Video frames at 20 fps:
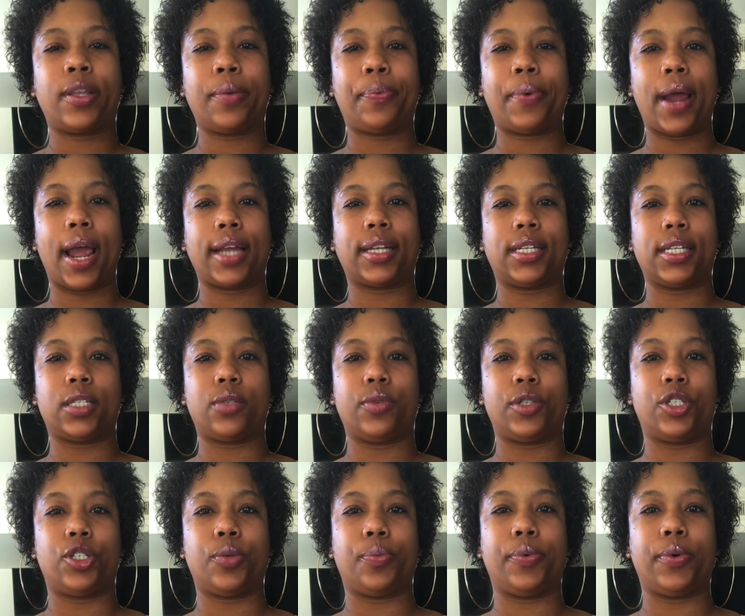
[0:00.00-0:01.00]
to practice
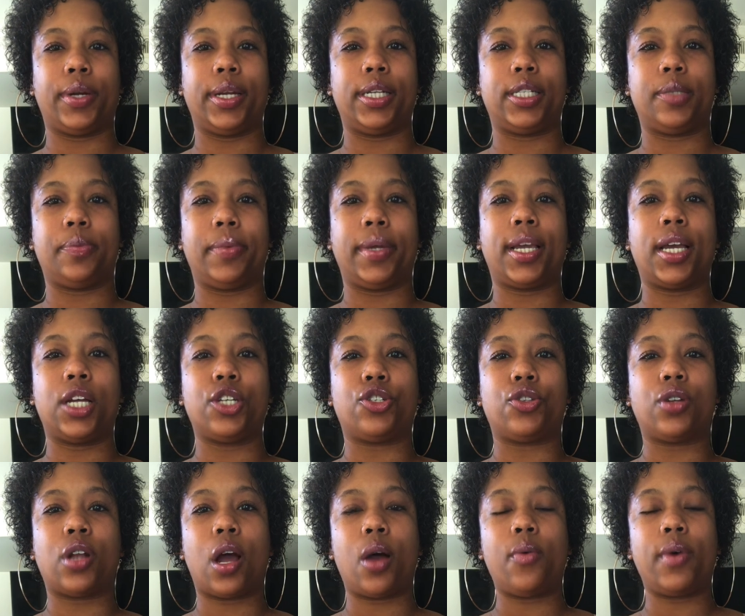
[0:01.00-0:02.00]
what you preach, because
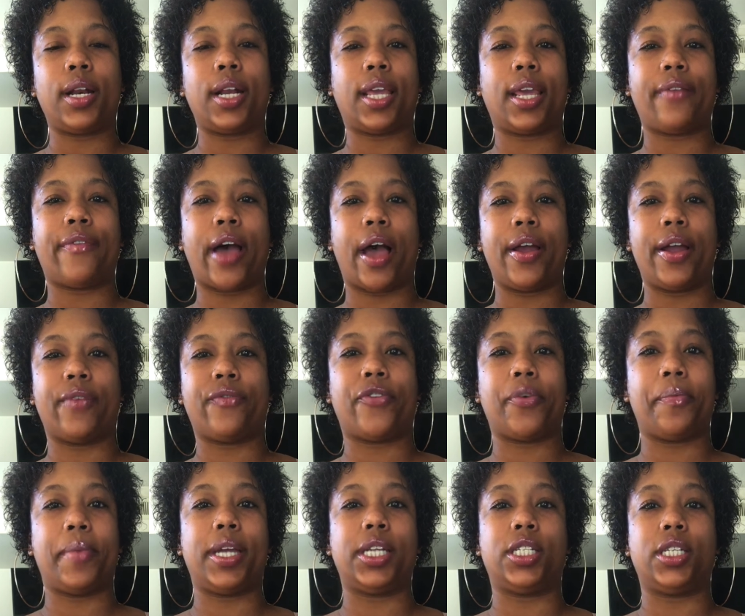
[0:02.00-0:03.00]
you don't want to give out
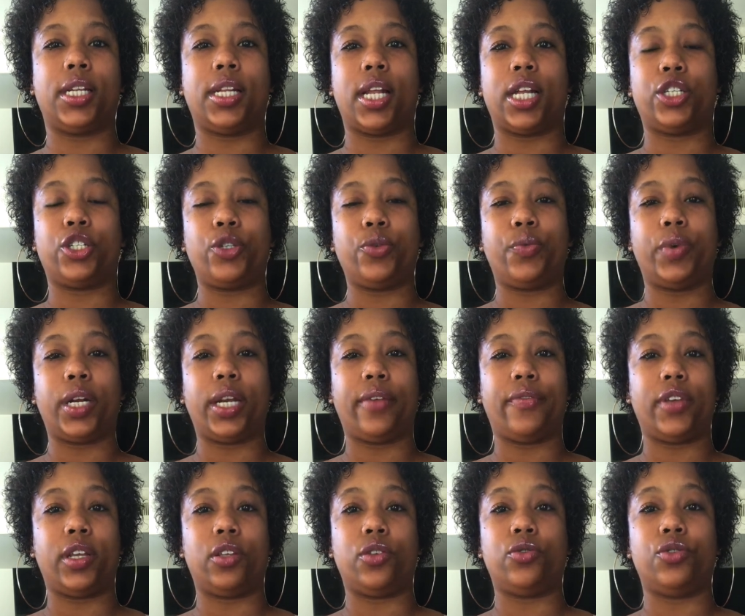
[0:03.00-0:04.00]
information that you wouldn't
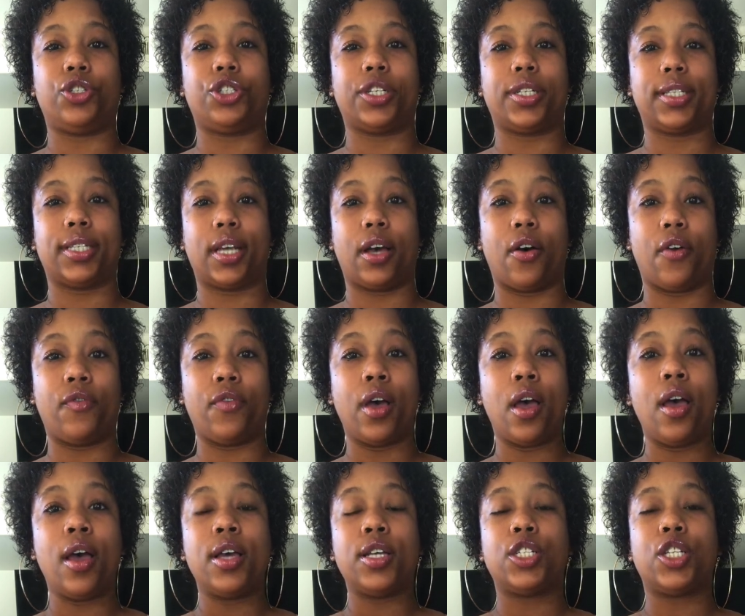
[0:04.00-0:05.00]
even use yourself.
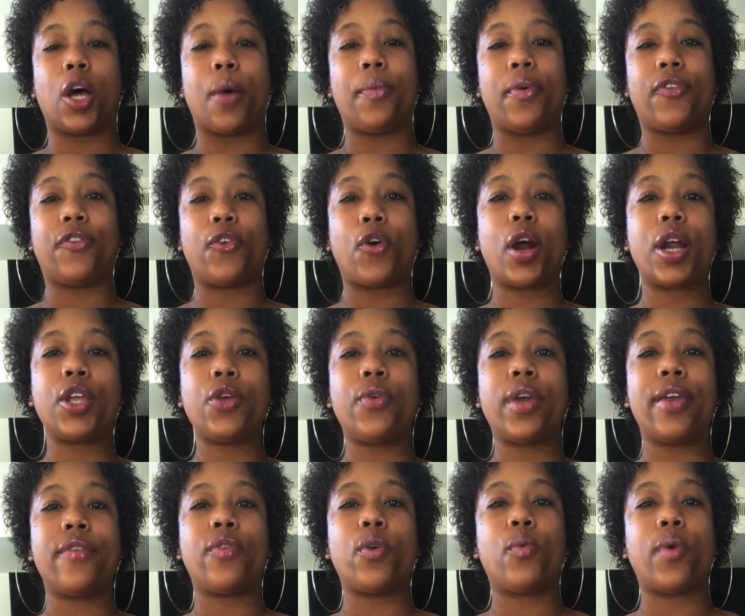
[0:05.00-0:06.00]
So before you
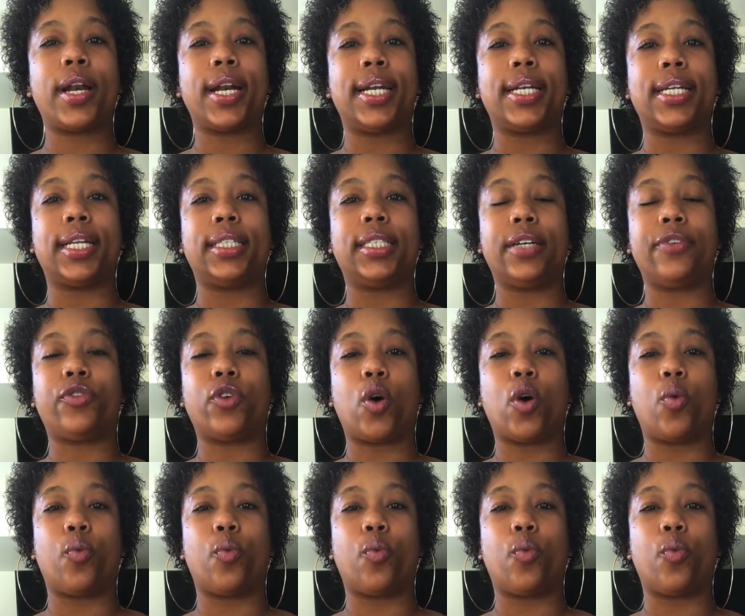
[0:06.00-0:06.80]
even want to deliver a